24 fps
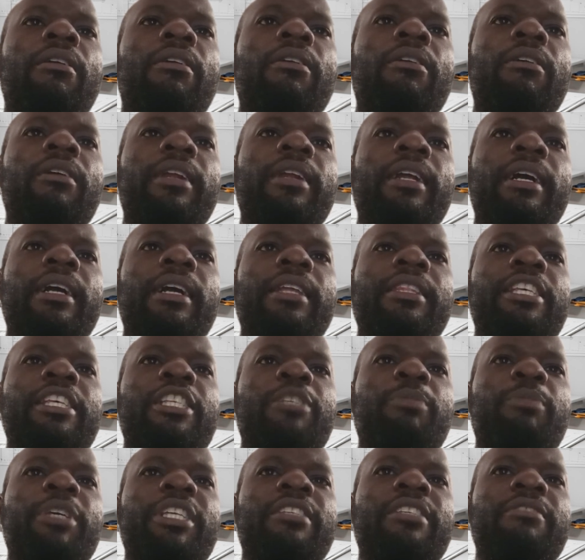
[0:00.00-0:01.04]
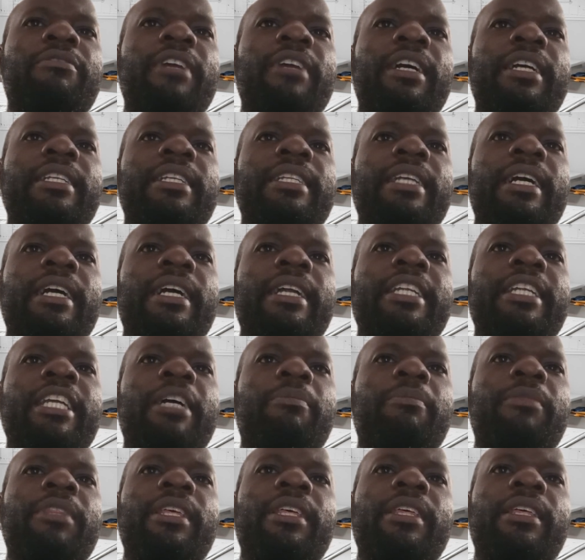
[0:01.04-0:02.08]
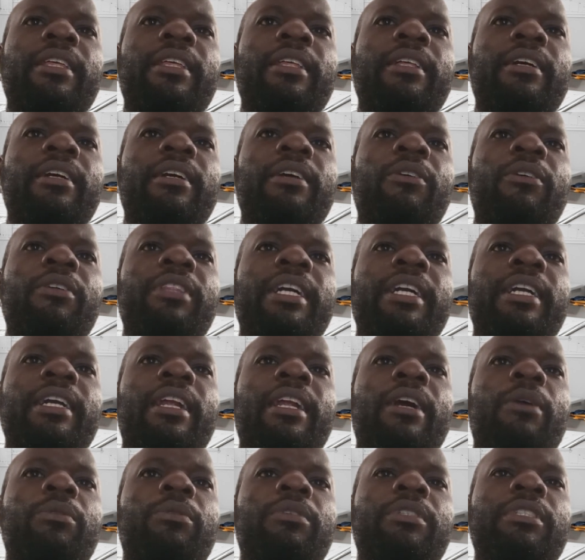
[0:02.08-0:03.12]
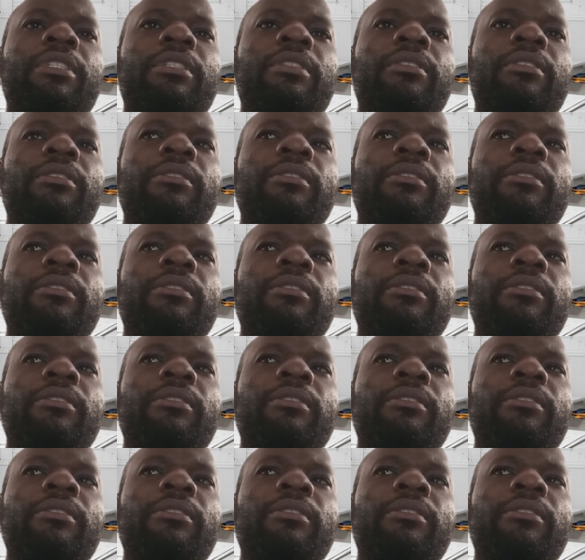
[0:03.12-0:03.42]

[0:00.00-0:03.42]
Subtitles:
or the specified depth on the ground.